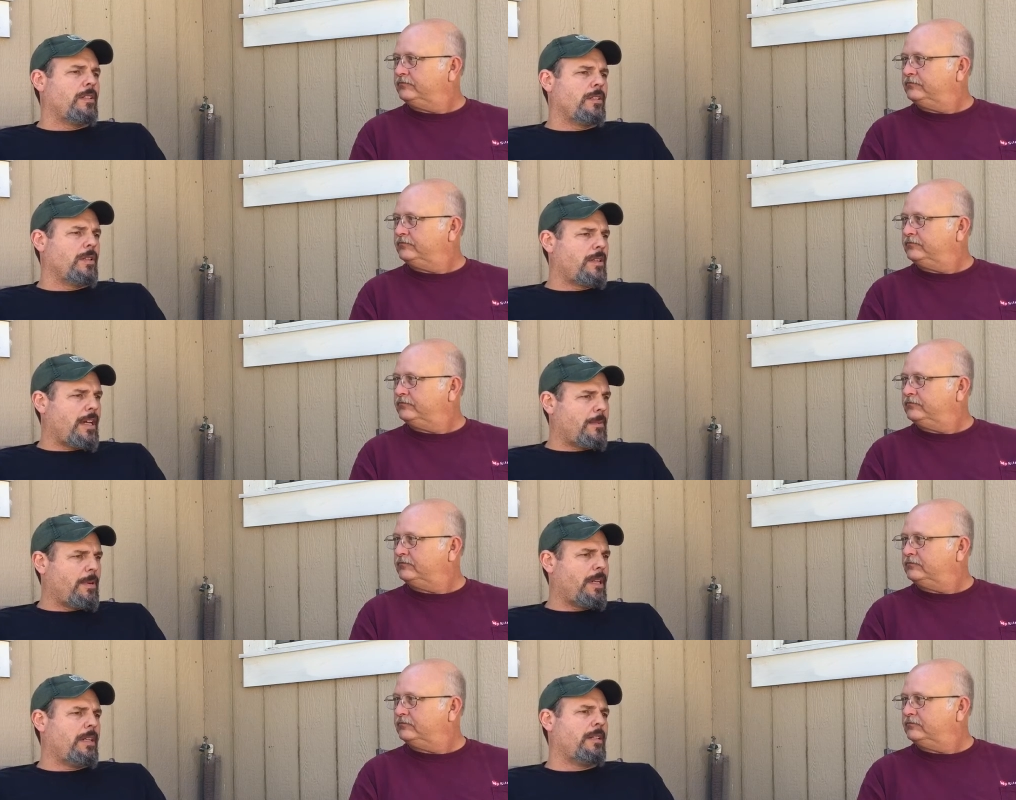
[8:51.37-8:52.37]
Speaker 1: to do it
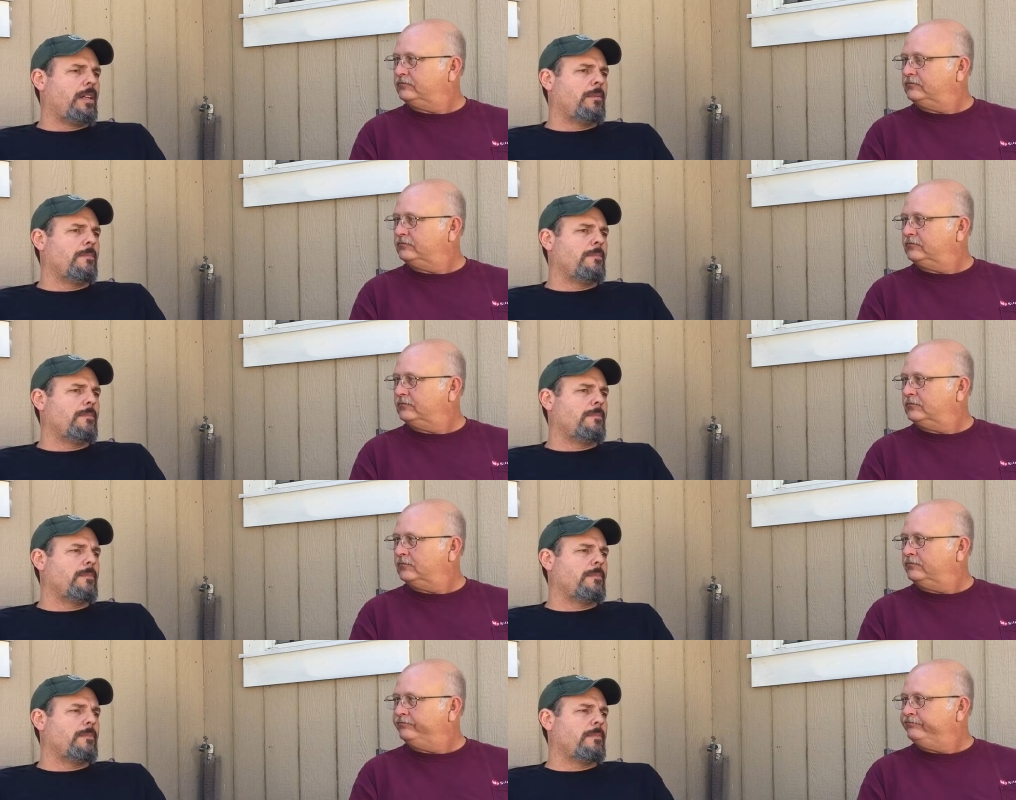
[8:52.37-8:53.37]
that way. I'm,
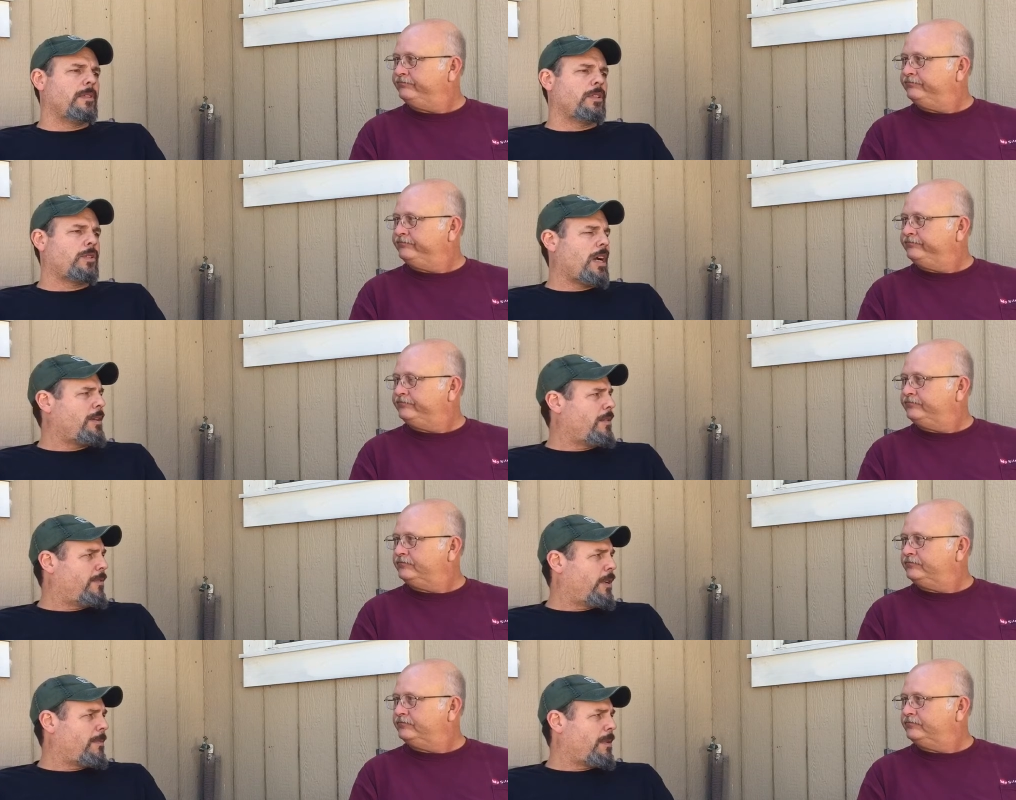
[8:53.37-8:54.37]
going to try
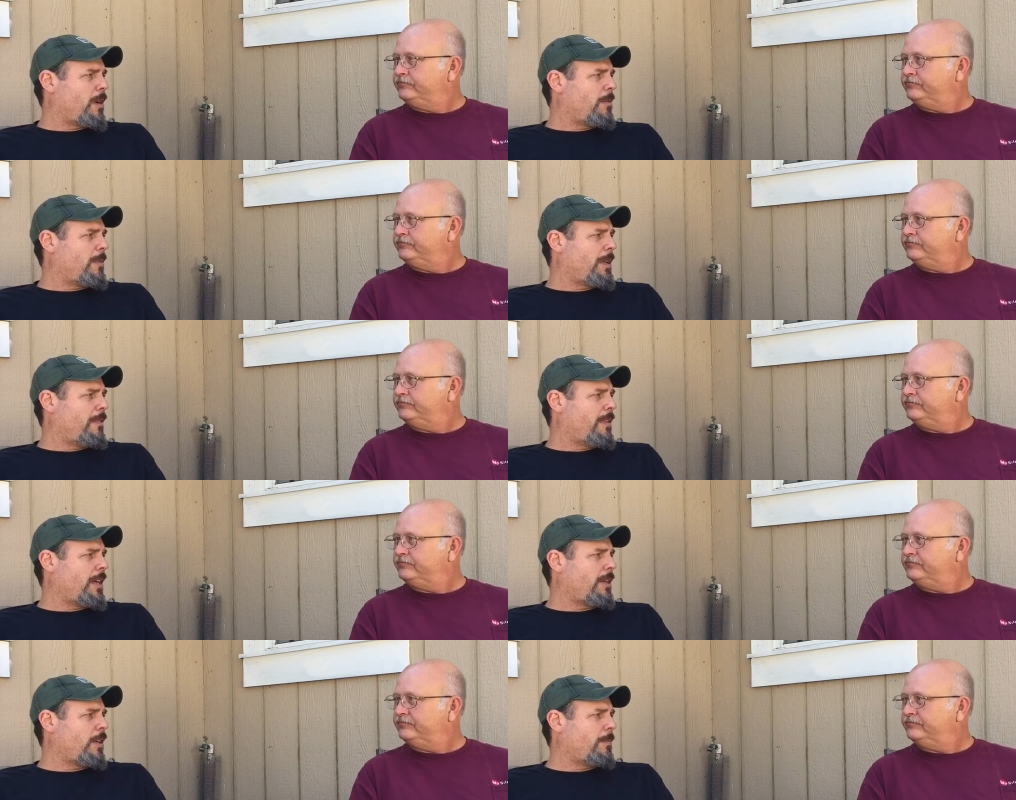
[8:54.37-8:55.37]
to avoid borrowing money
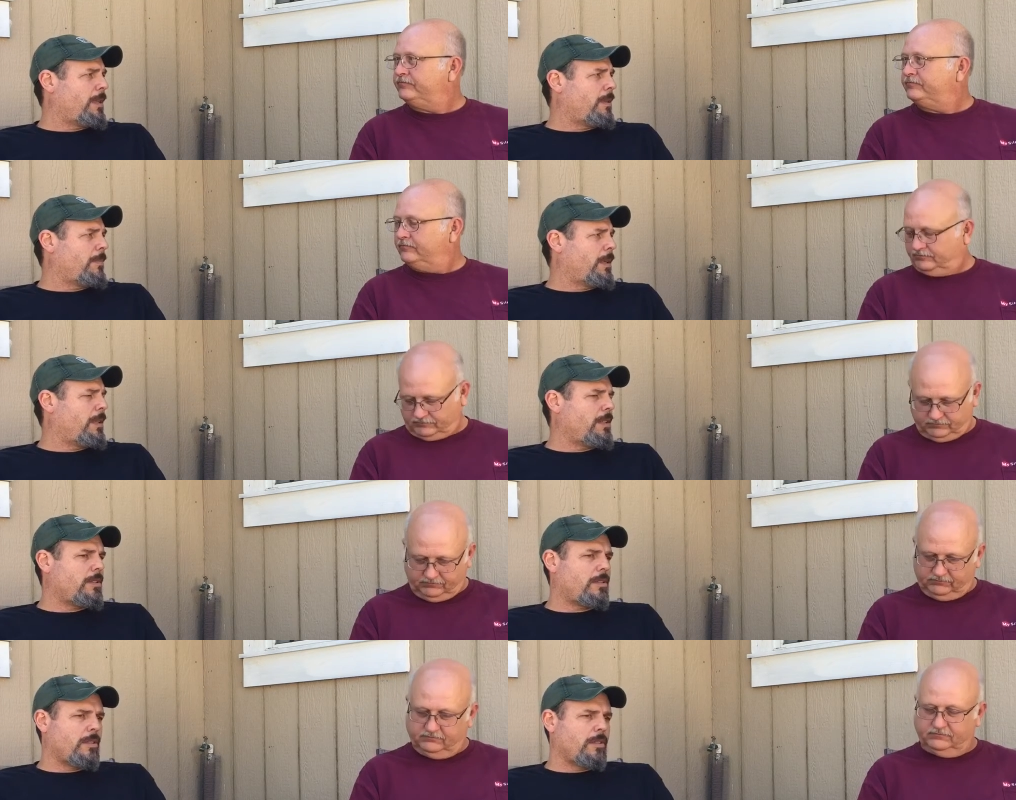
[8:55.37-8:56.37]
if I can help it to
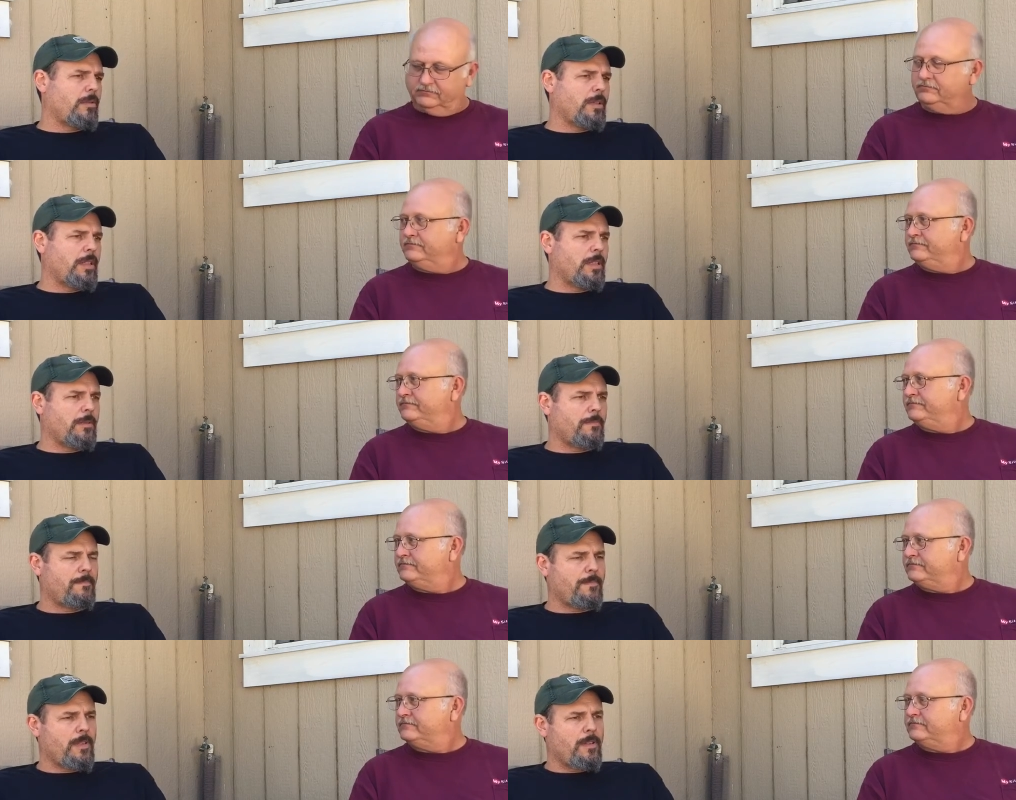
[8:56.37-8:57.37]
build it.
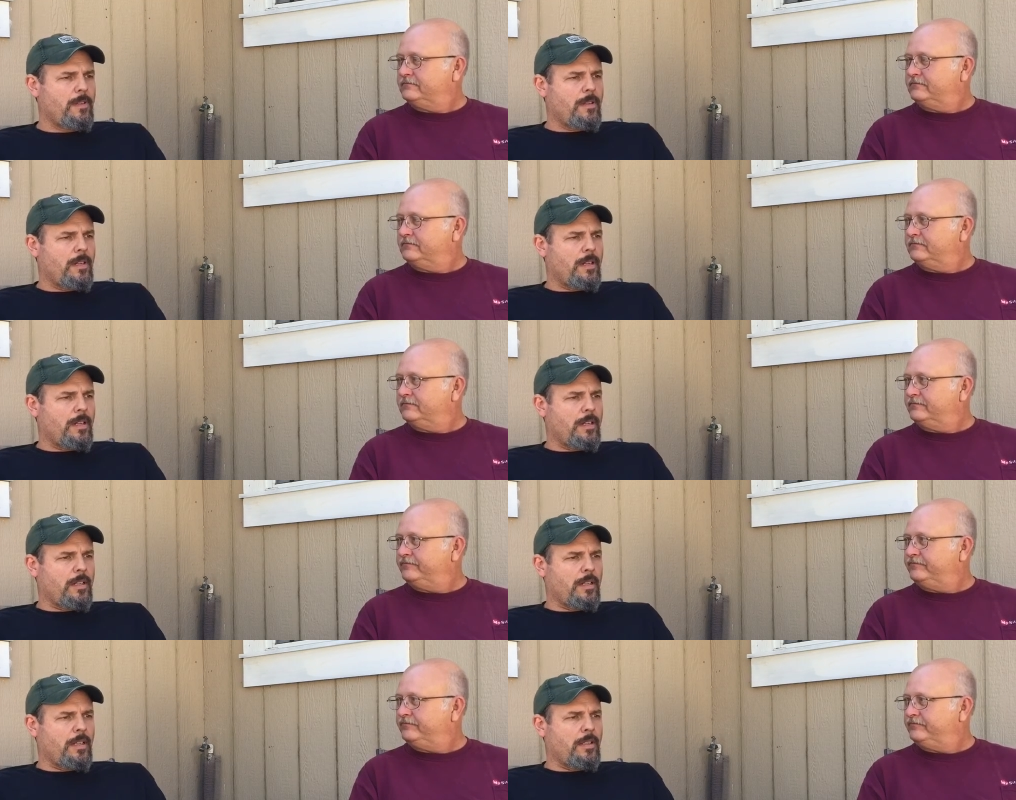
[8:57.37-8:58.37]
So
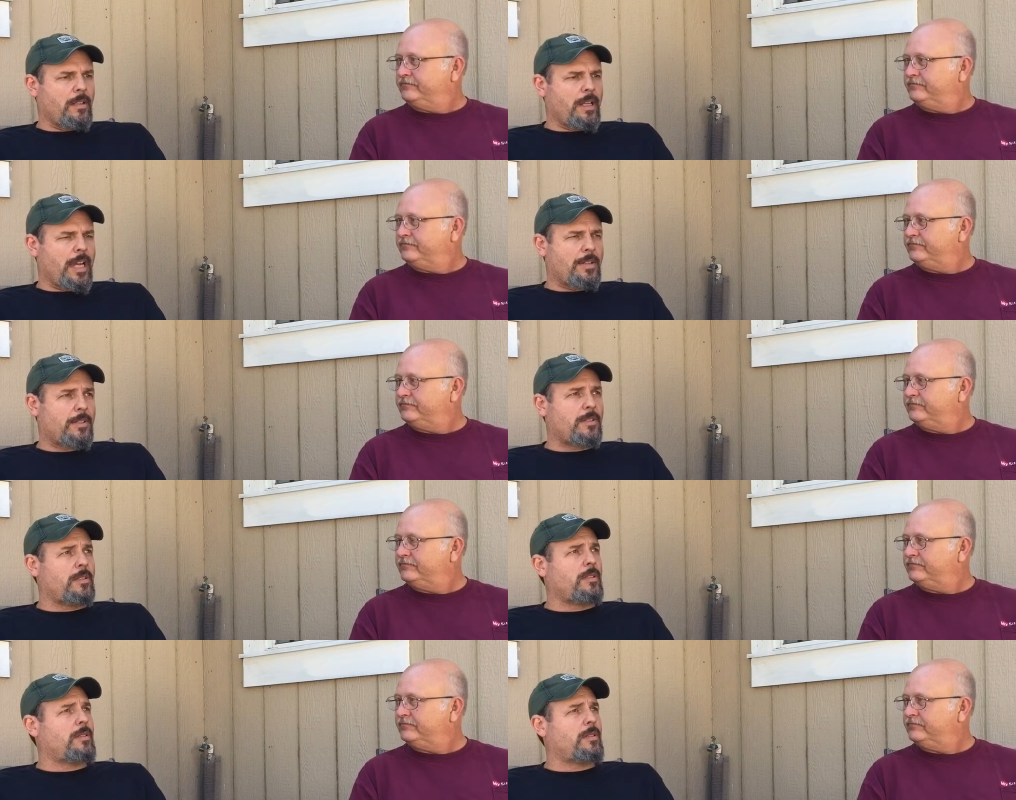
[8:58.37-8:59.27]
uh, uh, in the last,